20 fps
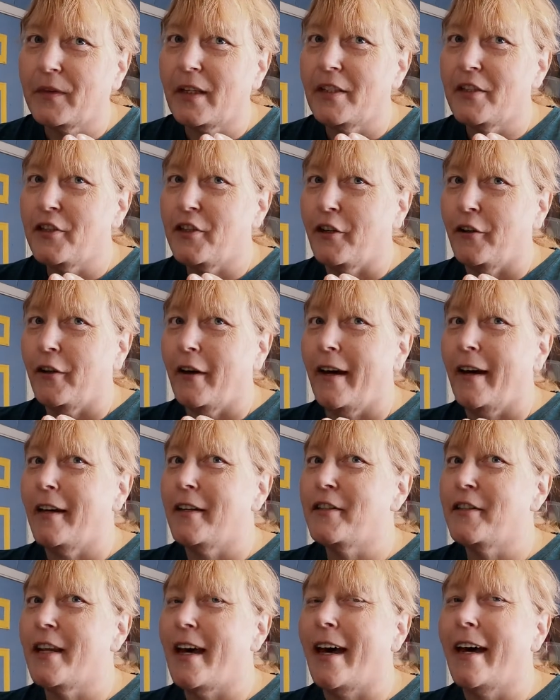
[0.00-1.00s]
Still
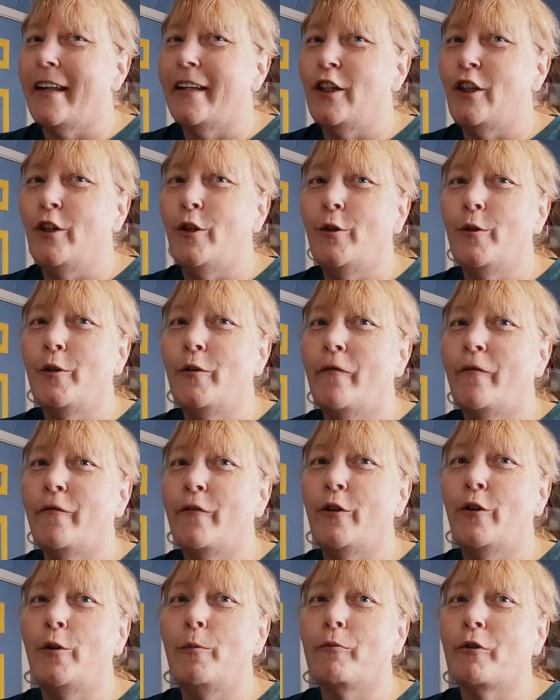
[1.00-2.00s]
has that new
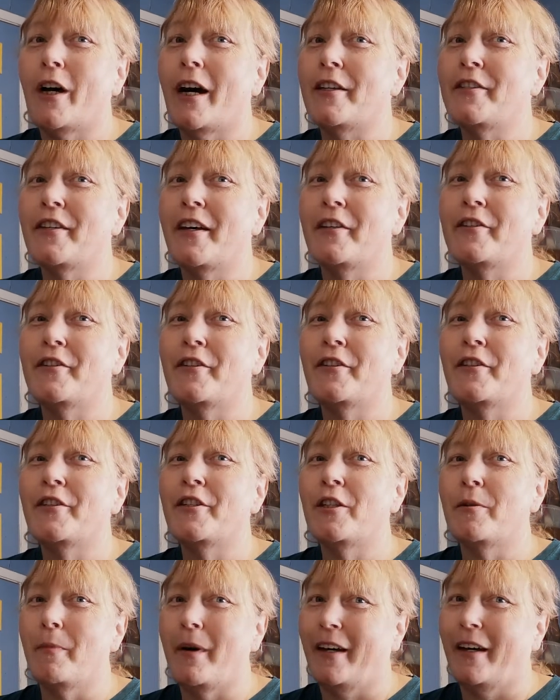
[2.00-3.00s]
food processor
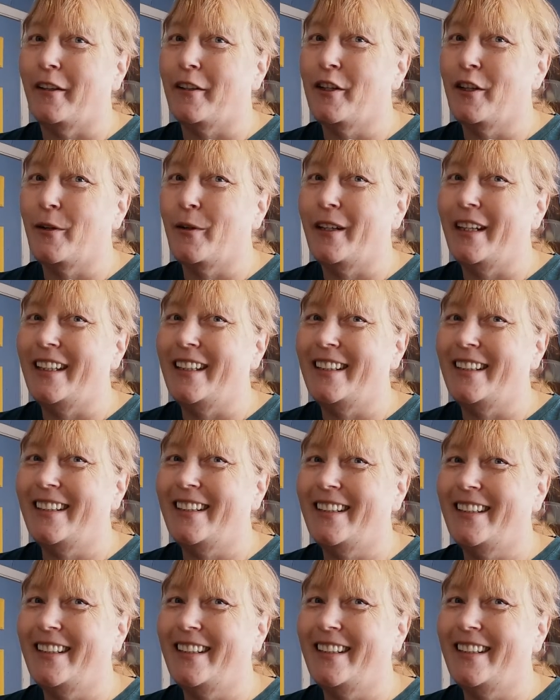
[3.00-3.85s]
smell to it.